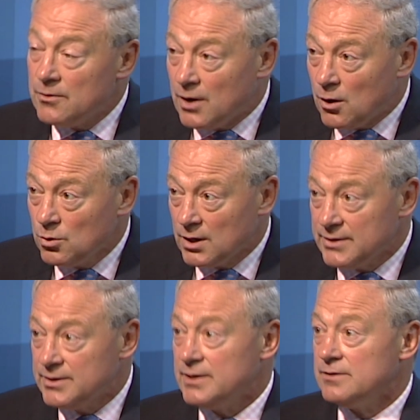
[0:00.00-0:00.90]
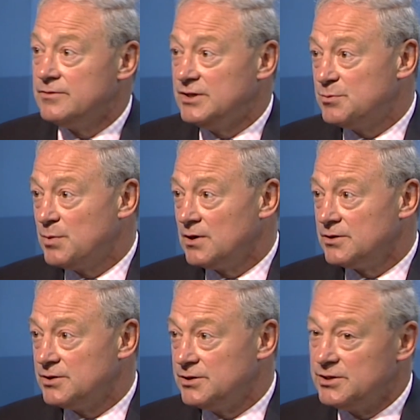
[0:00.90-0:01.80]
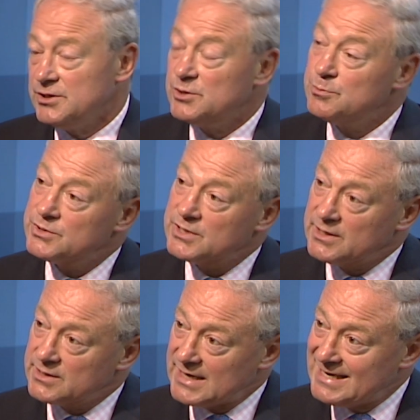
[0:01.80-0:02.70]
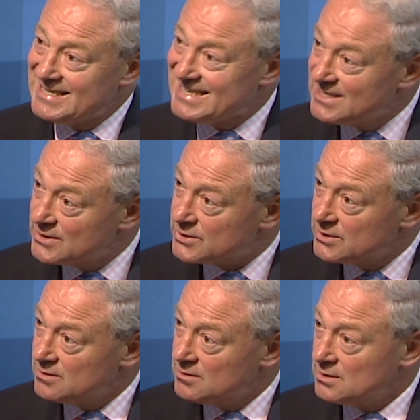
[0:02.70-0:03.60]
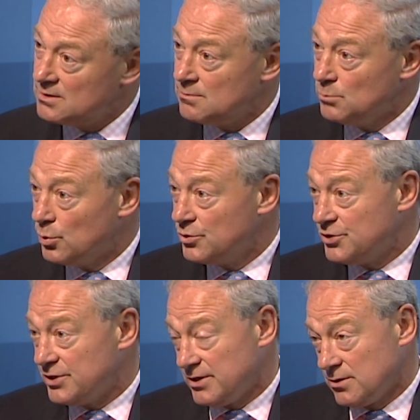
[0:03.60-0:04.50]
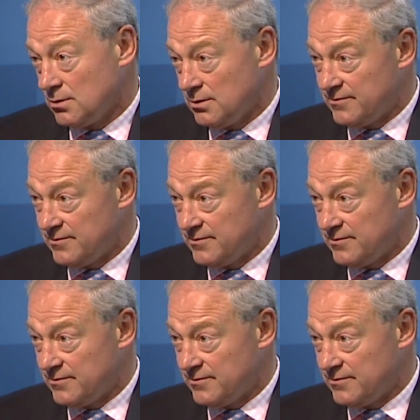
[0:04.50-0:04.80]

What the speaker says: And the whole idea of these policies is to protect an innocent mortgagee or